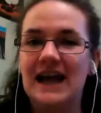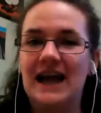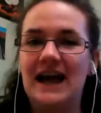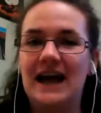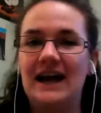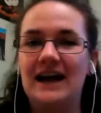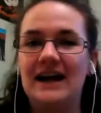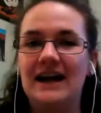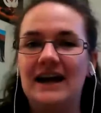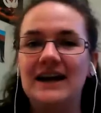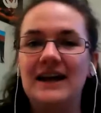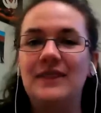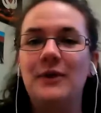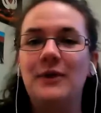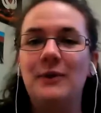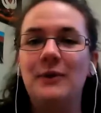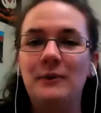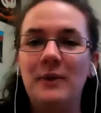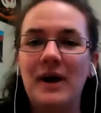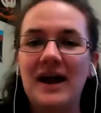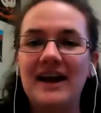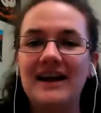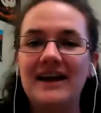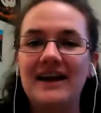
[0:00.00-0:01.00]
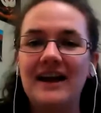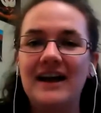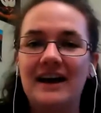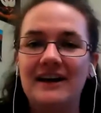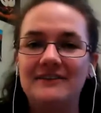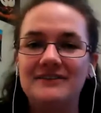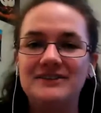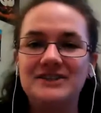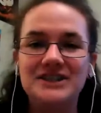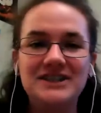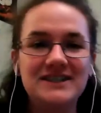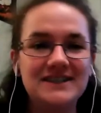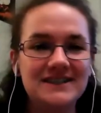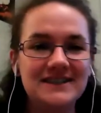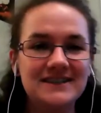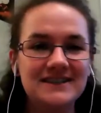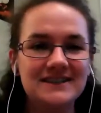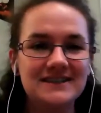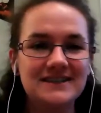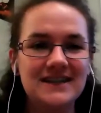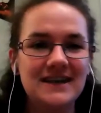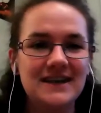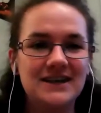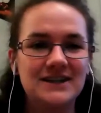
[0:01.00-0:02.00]
uh, in the way of
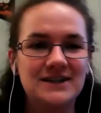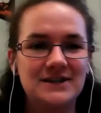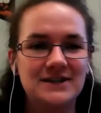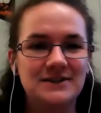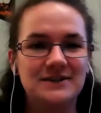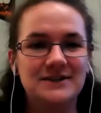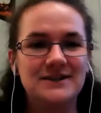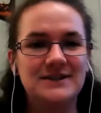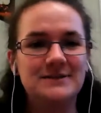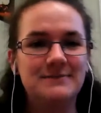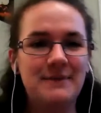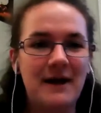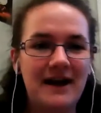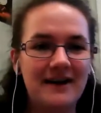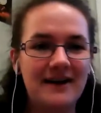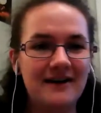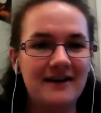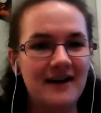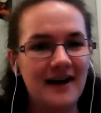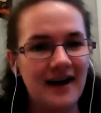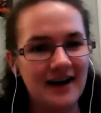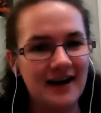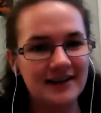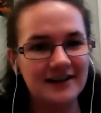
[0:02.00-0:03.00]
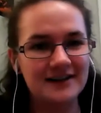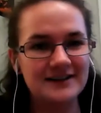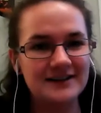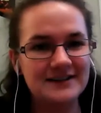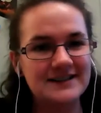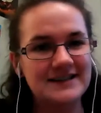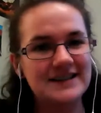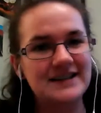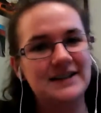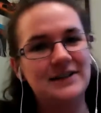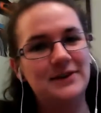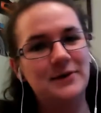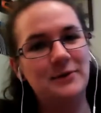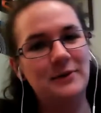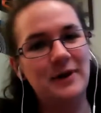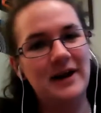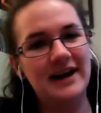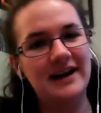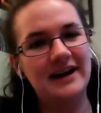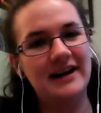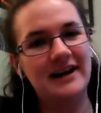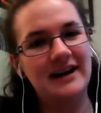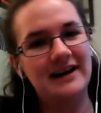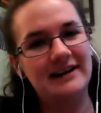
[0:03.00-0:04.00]
Jesus to inspire others in the
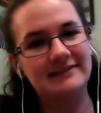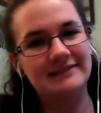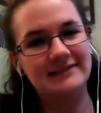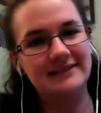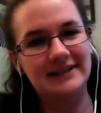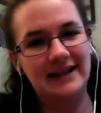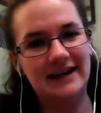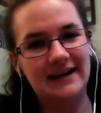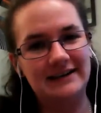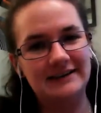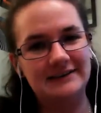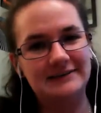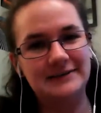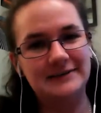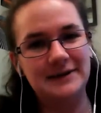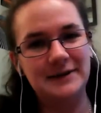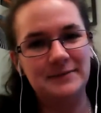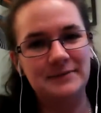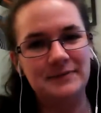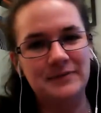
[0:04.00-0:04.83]
way of love.